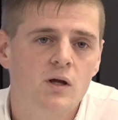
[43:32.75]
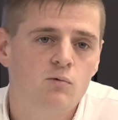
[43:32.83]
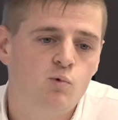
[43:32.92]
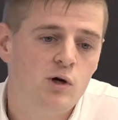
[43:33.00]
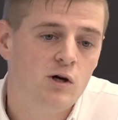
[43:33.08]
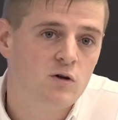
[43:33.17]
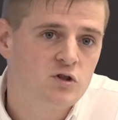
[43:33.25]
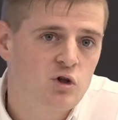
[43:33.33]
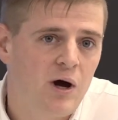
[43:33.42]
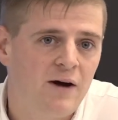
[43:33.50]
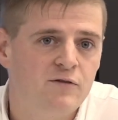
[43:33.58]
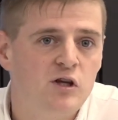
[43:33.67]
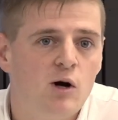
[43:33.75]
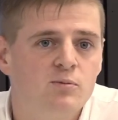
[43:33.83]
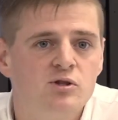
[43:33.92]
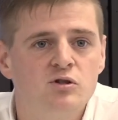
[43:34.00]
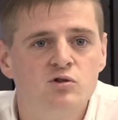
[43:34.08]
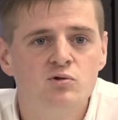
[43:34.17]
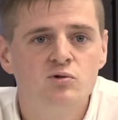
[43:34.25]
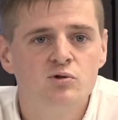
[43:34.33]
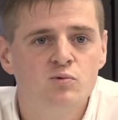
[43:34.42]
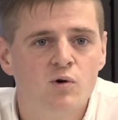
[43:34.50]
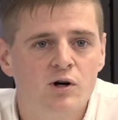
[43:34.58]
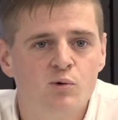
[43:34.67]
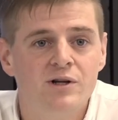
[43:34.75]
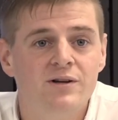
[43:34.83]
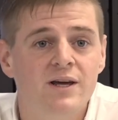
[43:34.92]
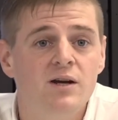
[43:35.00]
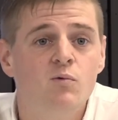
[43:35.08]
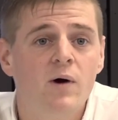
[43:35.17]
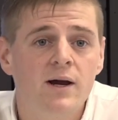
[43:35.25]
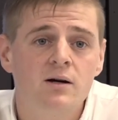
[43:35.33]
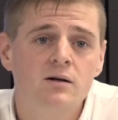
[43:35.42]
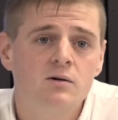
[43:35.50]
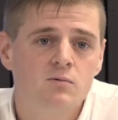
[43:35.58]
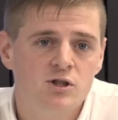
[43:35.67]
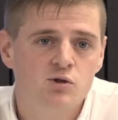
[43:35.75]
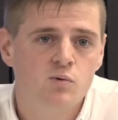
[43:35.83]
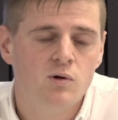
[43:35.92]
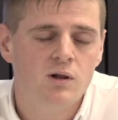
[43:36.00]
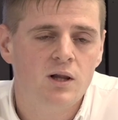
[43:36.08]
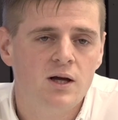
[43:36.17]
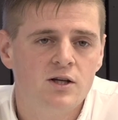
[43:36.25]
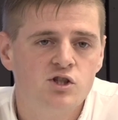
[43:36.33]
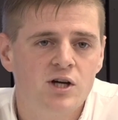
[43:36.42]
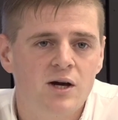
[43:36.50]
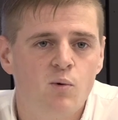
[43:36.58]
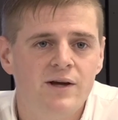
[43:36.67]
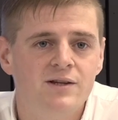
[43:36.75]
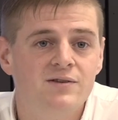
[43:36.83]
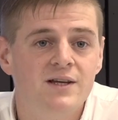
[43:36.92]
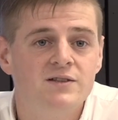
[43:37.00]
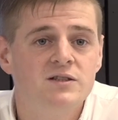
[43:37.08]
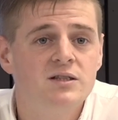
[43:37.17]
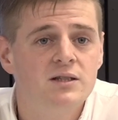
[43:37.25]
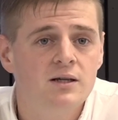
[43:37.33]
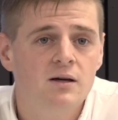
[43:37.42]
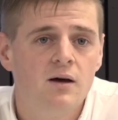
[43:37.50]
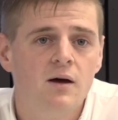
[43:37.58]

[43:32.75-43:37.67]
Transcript: We also have the option to work with an in-weigher, which will check weigh the density,